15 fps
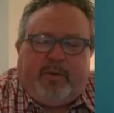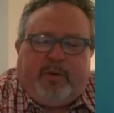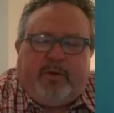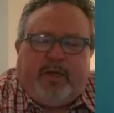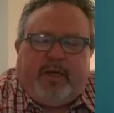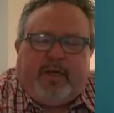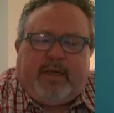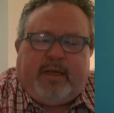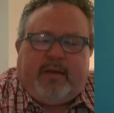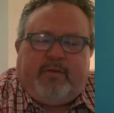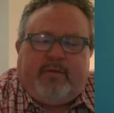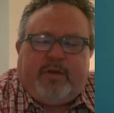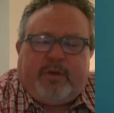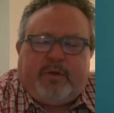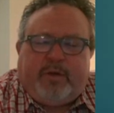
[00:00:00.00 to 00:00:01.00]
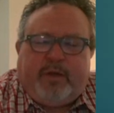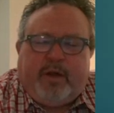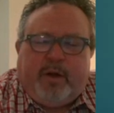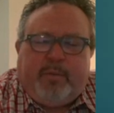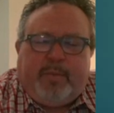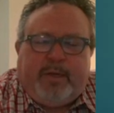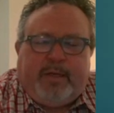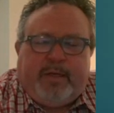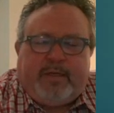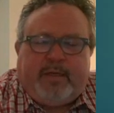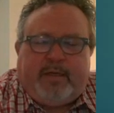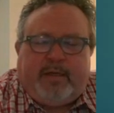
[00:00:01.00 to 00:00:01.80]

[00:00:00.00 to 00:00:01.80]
unique individual therapies.